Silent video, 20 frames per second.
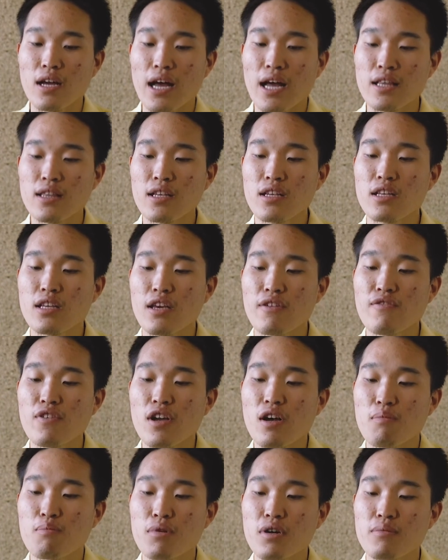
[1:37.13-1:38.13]
I think giving
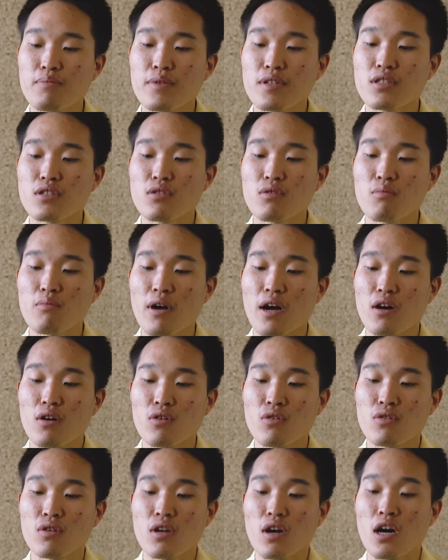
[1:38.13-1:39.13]
a purpose to my
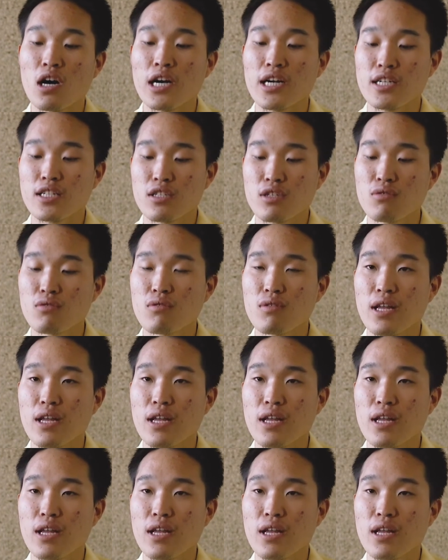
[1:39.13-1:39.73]
own art too.